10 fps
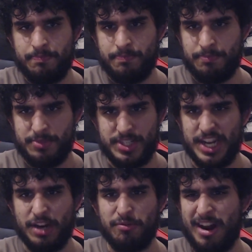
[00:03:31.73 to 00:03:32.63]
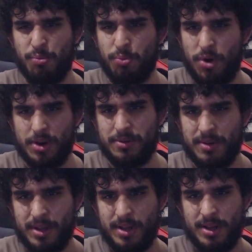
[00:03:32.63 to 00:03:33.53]
stick around one
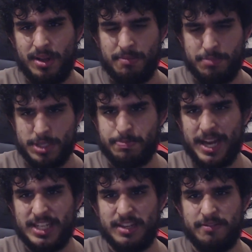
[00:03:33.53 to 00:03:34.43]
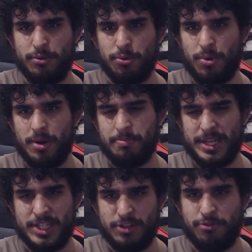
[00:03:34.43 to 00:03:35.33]
perspective or one
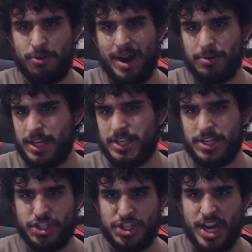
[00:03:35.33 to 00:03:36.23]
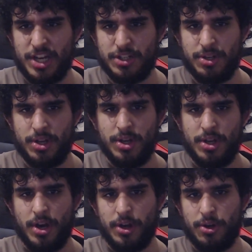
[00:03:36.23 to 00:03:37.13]
message throughout. It does change
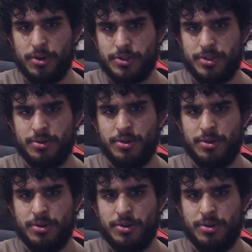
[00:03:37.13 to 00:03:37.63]
a lot.